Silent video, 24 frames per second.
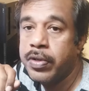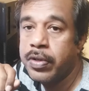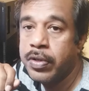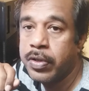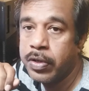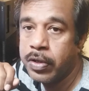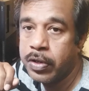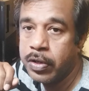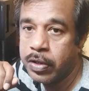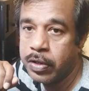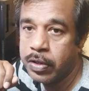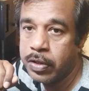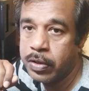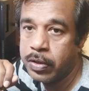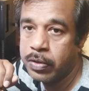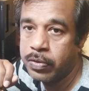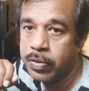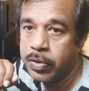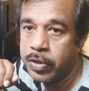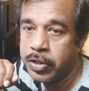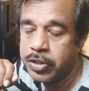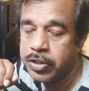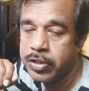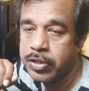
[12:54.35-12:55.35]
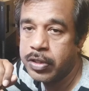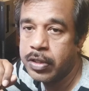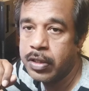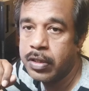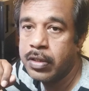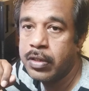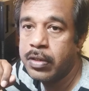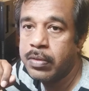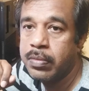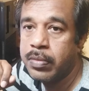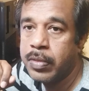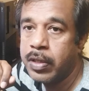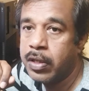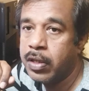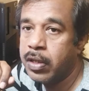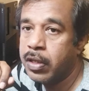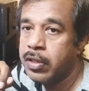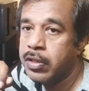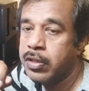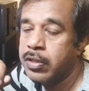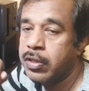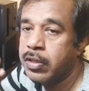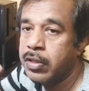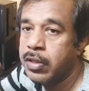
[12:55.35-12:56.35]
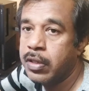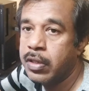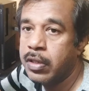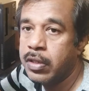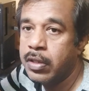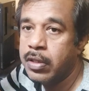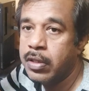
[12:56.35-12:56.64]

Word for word: uh, version because uh,